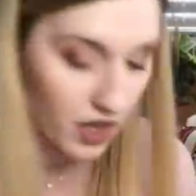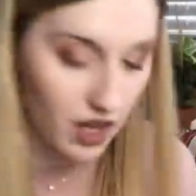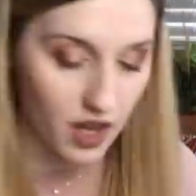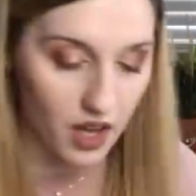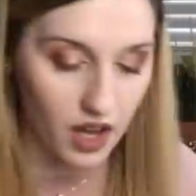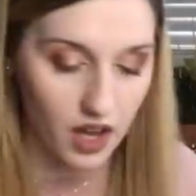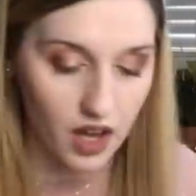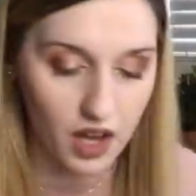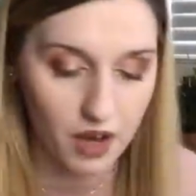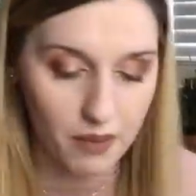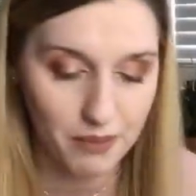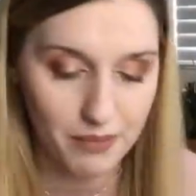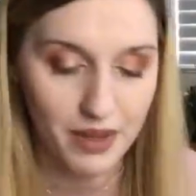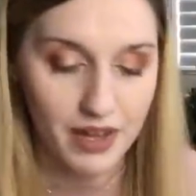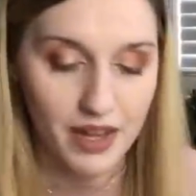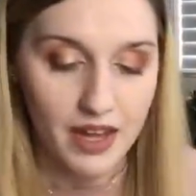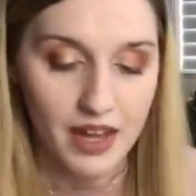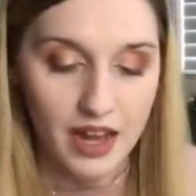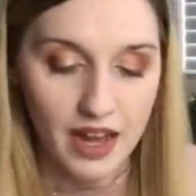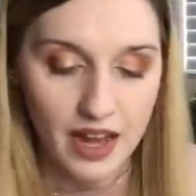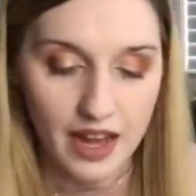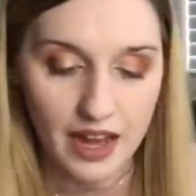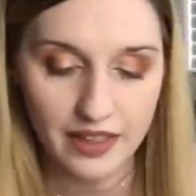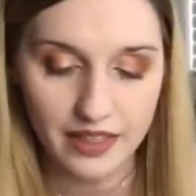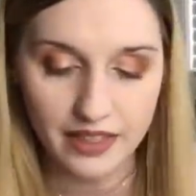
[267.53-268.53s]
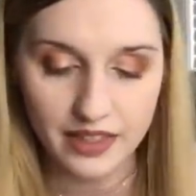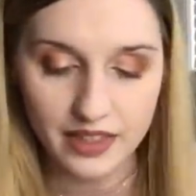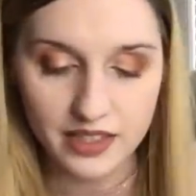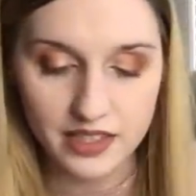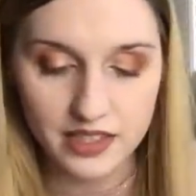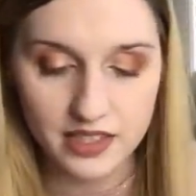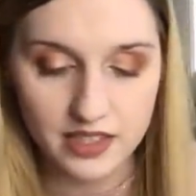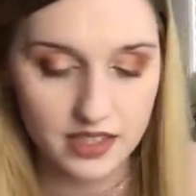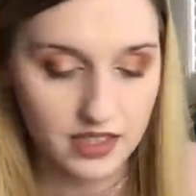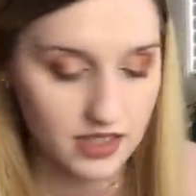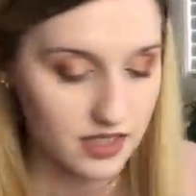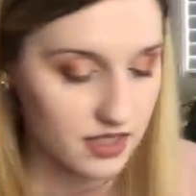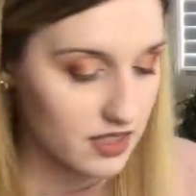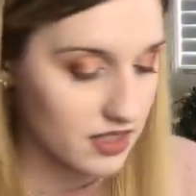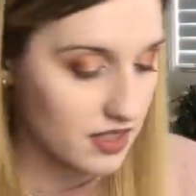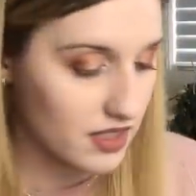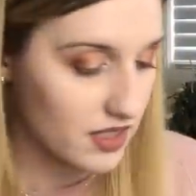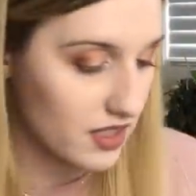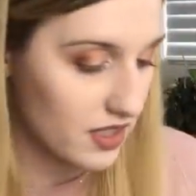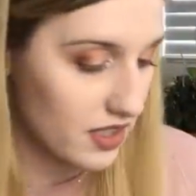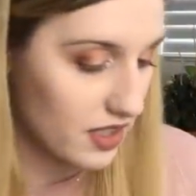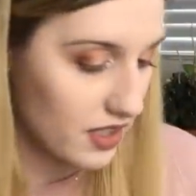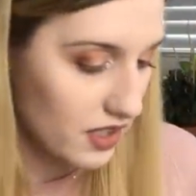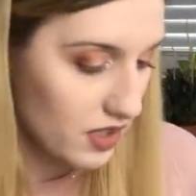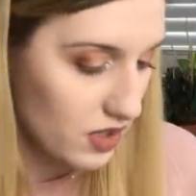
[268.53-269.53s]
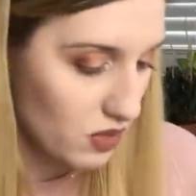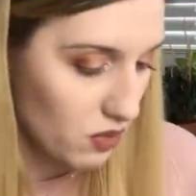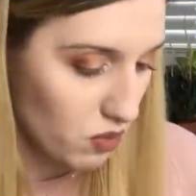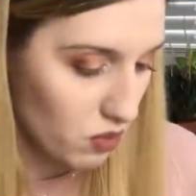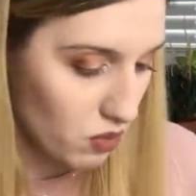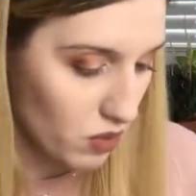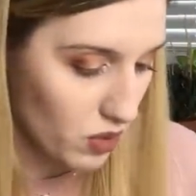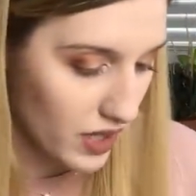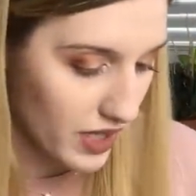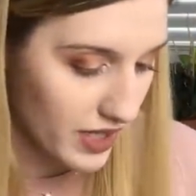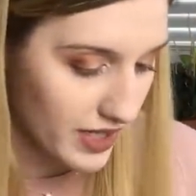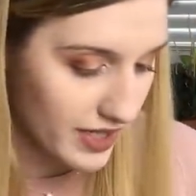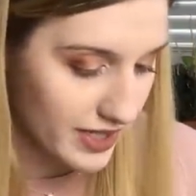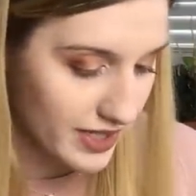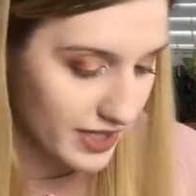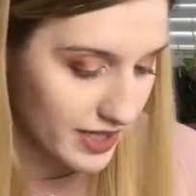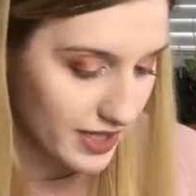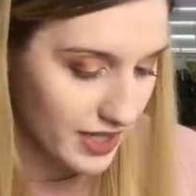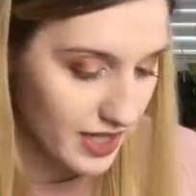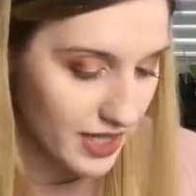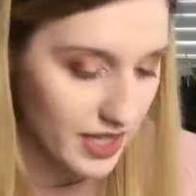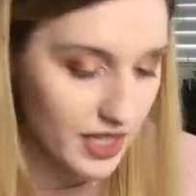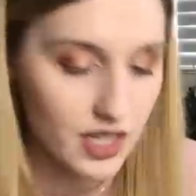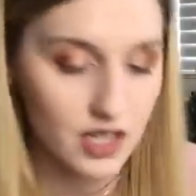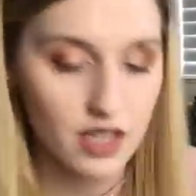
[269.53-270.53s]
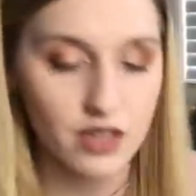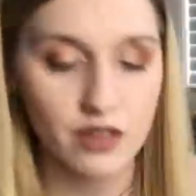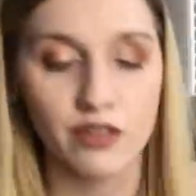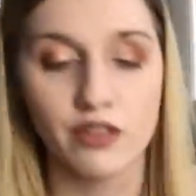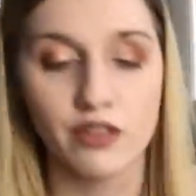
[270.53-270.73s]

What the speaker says: And this is what it